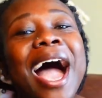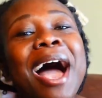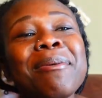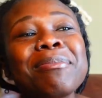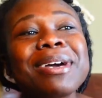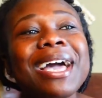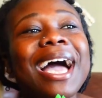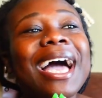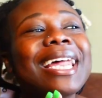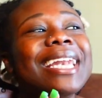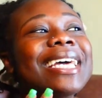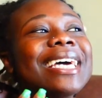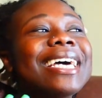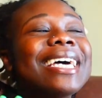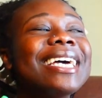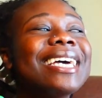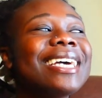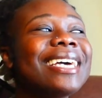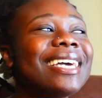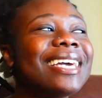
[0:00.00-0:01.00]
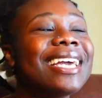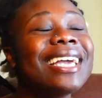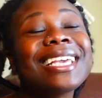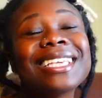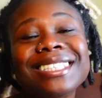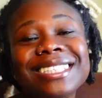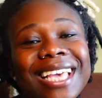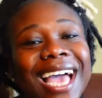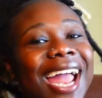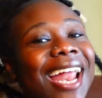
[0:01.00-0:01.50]
I'm kind of
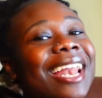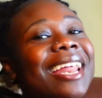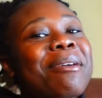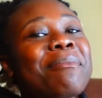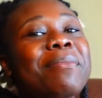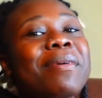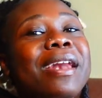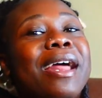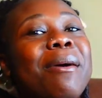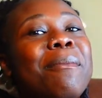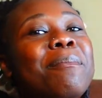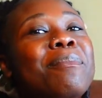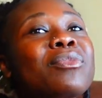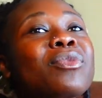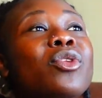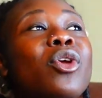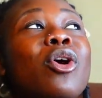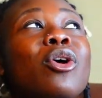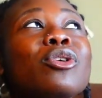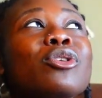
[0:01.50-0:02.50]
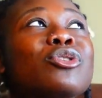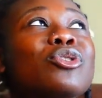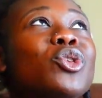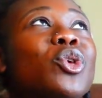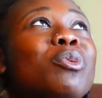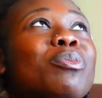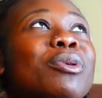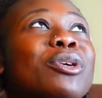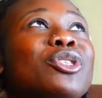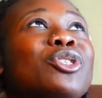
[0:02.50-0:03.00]
excited, but I'm
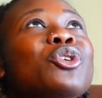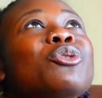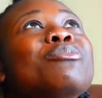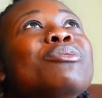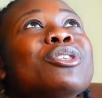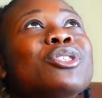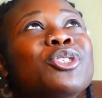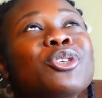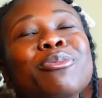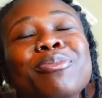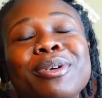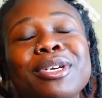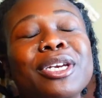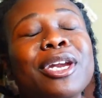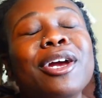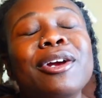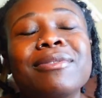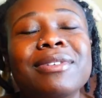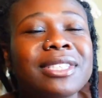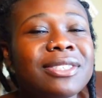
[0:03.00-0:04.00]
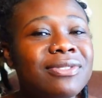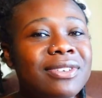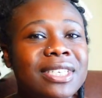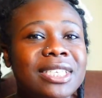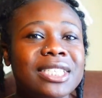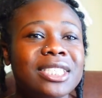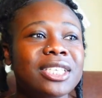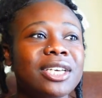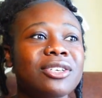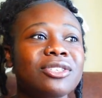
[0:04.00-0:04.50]
super nervous
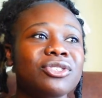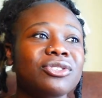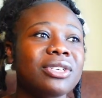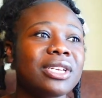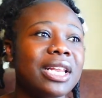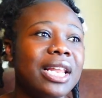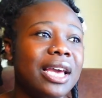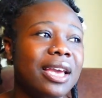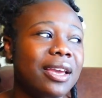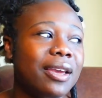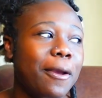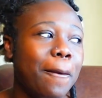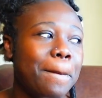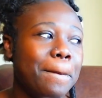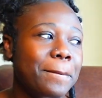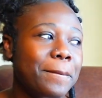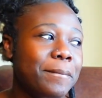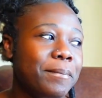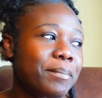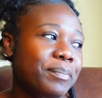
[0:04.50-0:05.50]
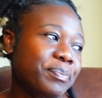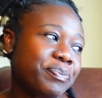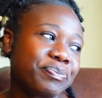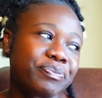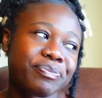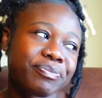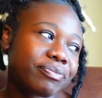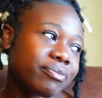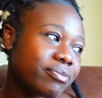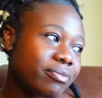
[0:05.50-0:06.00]
for the surgery. Like,
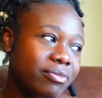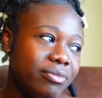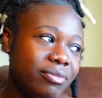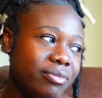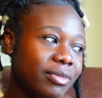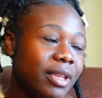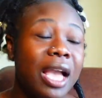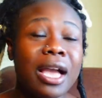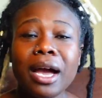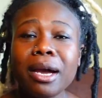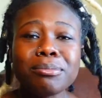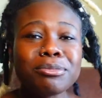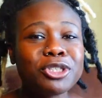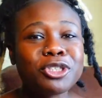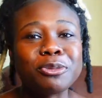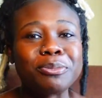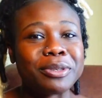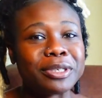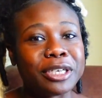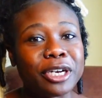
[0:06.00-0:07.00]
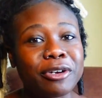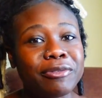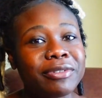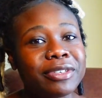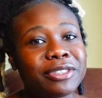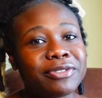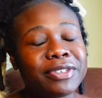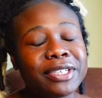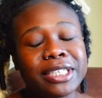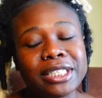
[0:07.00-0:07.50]
I'm super
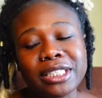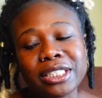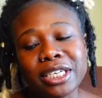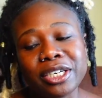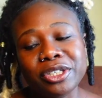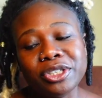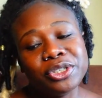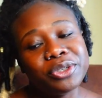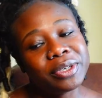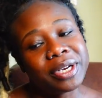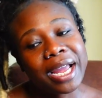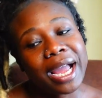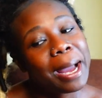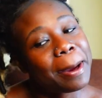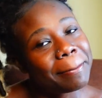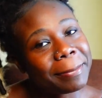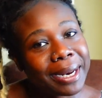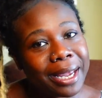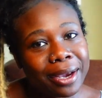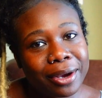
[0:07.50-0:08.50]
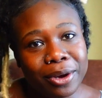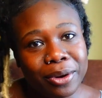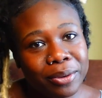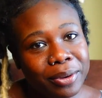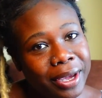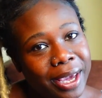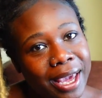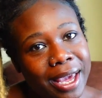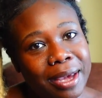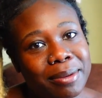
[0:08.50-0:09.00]
nervous for the surgery. I'm not
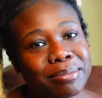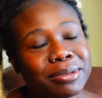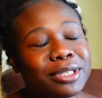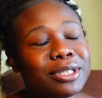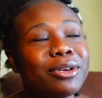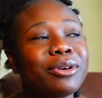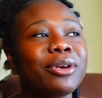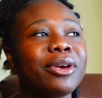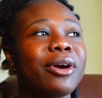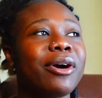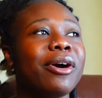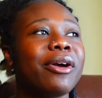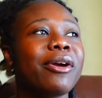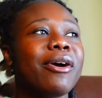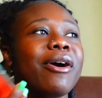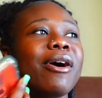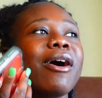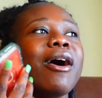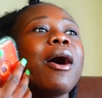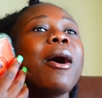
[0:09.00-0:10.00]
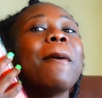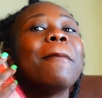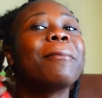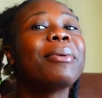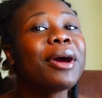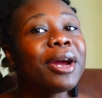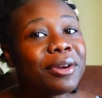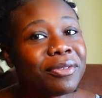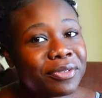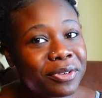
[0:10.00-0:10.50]
gonna cap. So y'all,
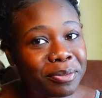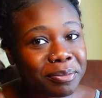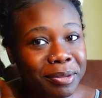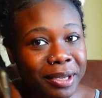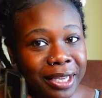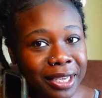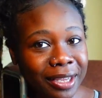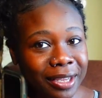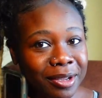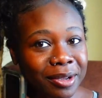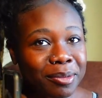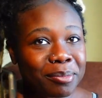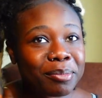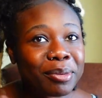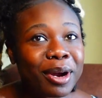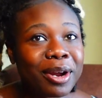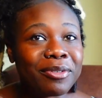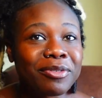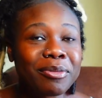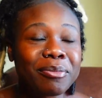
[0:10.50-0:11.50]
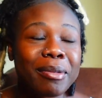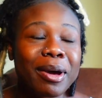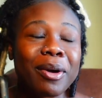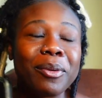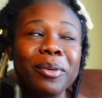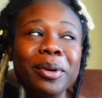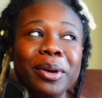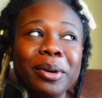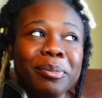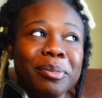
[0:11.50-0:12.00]
pray for me. Pray for
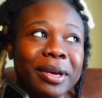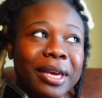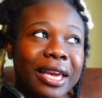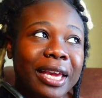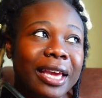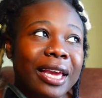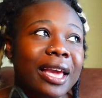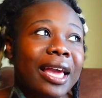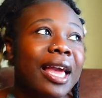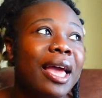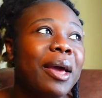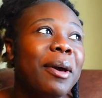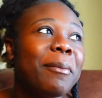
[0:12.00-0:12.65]
my well-being.